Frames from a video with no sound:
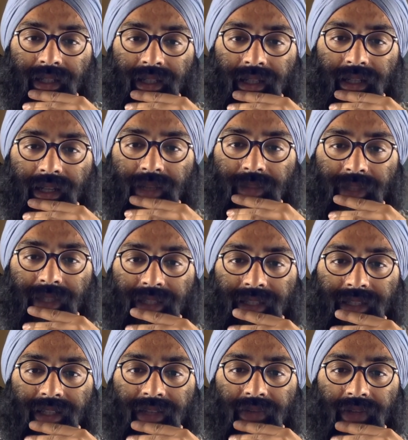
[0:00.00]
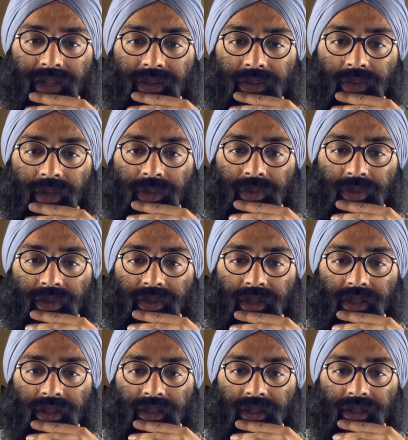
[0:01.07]
and I played
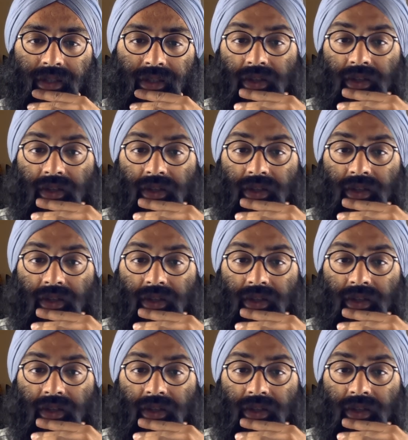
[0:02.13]
73%,